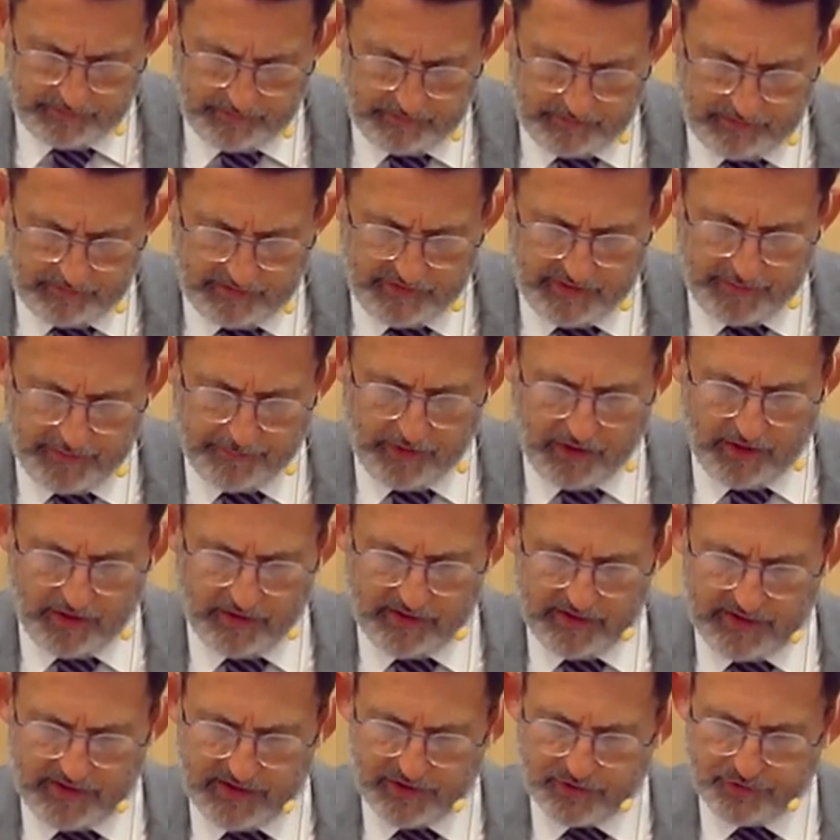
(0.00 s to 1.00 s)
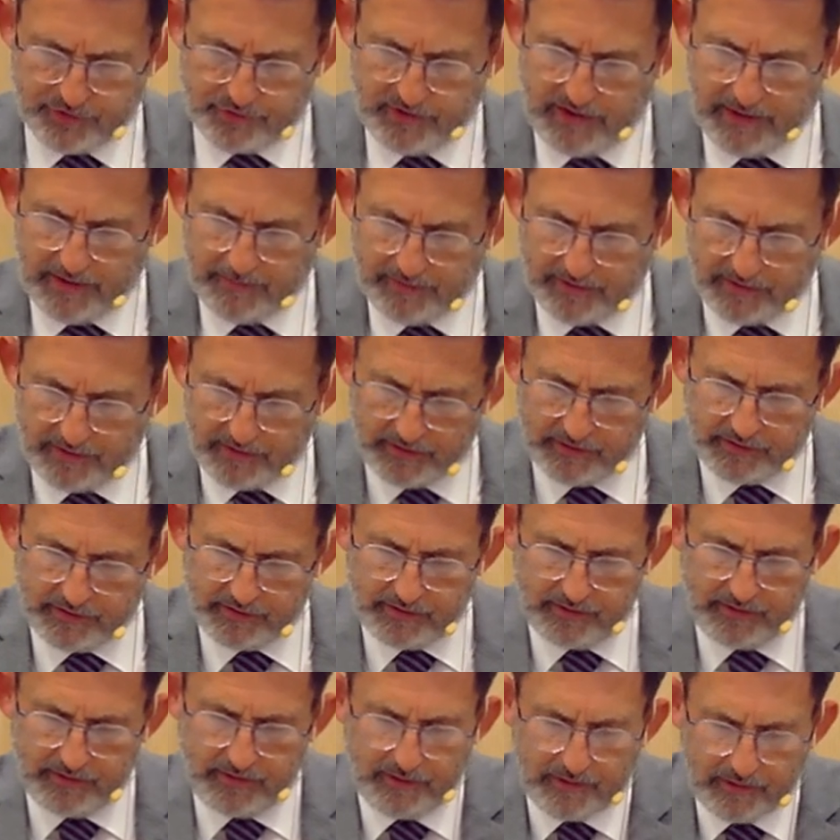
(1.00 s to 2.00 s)
And they parted his raiment and
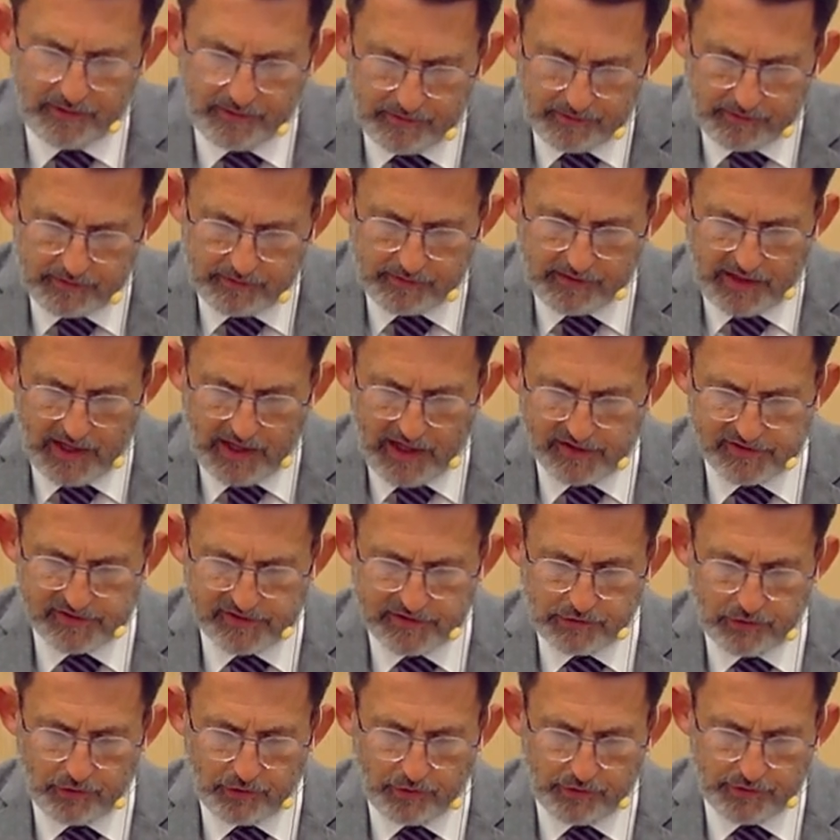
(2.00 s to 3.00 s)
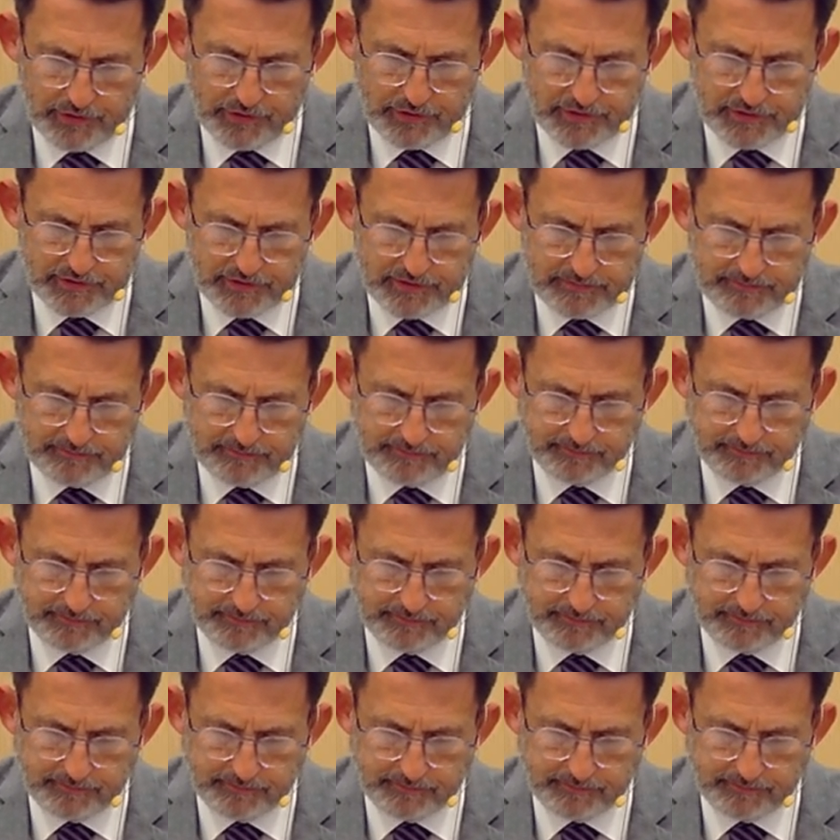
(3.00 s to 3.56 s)
cast lots.